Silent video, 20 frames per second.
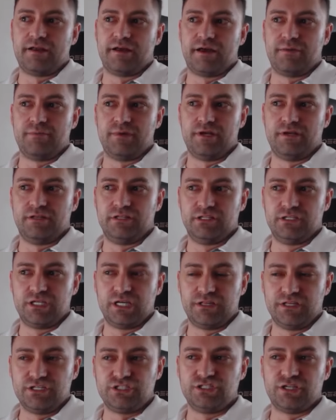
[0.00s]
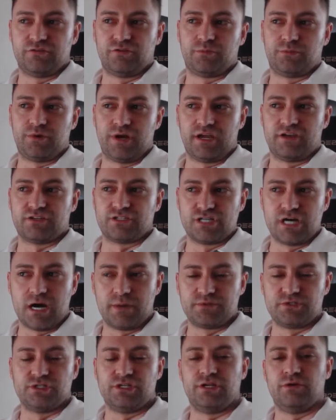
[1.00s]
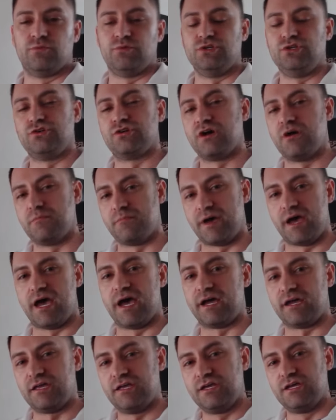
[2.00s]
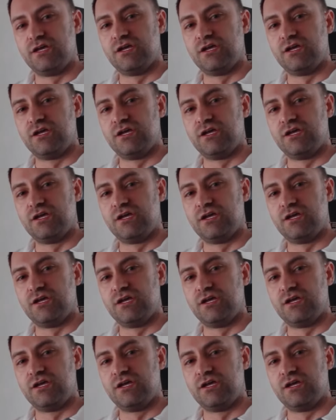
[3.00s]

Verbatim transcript: I mean, at least you have the break as an option, and when you come back,